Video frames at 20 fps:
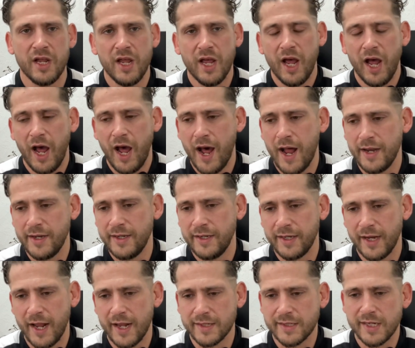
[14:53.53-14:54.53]
And
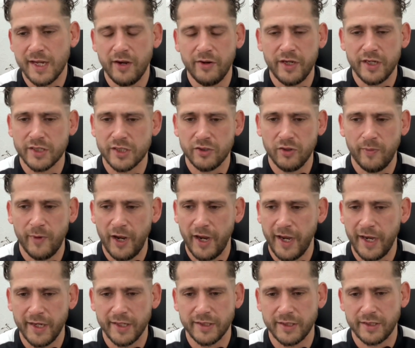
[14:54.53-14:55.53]
I tell you something,
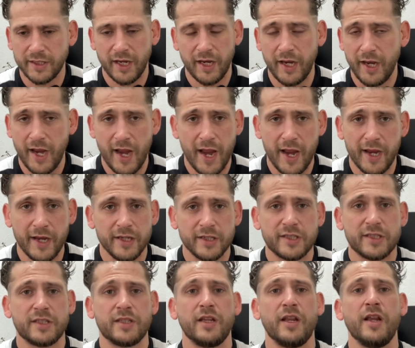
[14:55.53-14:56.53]

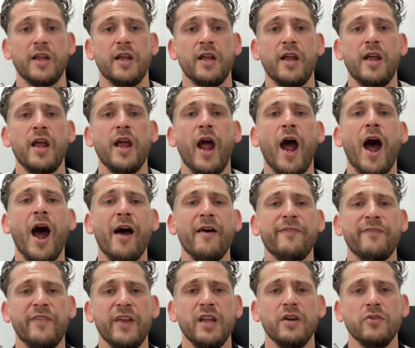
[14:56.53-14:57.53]
it's I
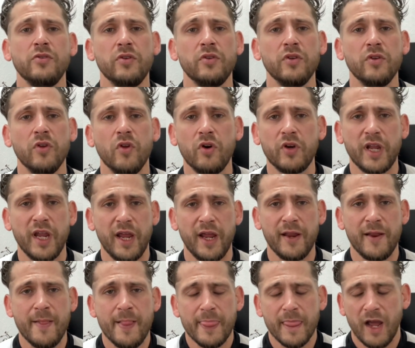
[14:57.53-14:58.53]
feel lucky.
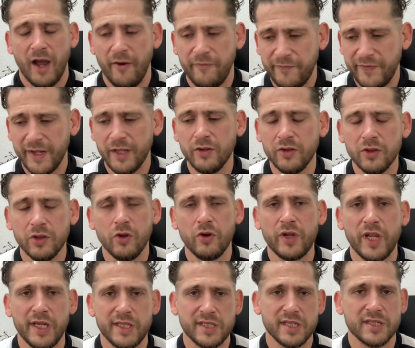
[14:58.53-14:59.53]
I feel
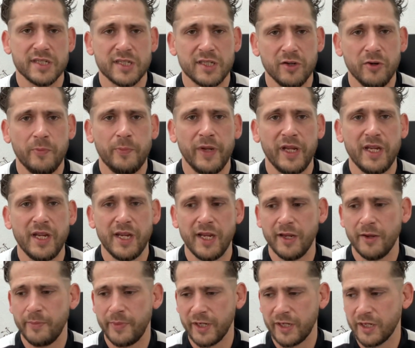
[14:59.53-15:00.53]
lucky to still be
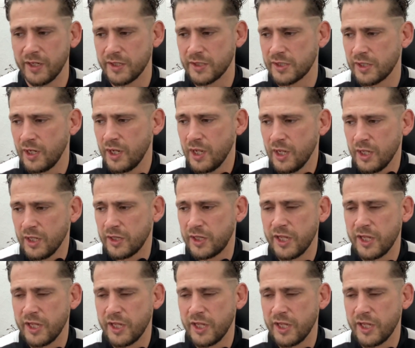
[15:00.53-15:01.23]
here, because the